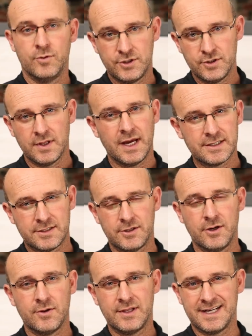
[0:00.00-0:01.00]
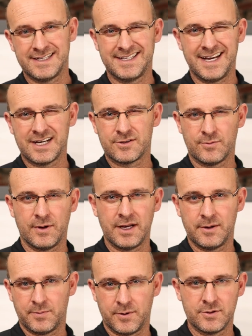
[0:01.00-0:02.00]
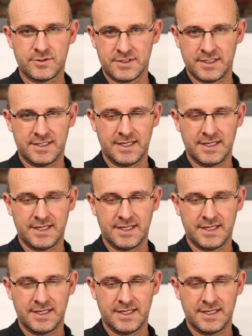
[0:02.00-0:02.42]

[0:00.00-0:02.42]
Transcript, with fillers: Would you like to know the exact right approach to